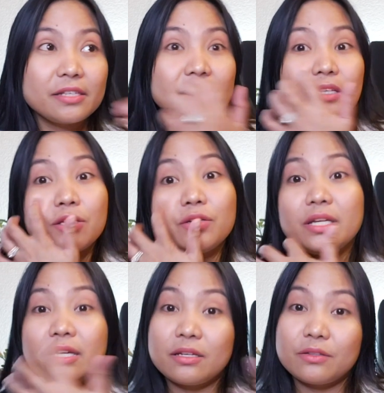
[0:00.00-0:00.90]
that you
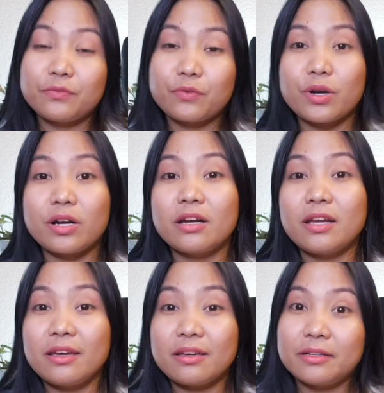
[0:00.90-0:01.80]
needed for
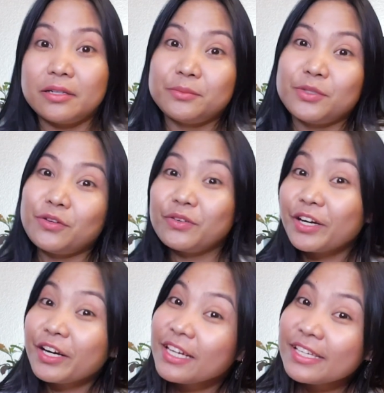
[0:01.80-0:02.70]
like you know,
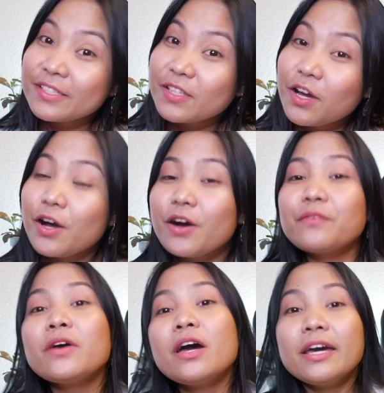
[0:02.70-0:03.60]
girly stuff.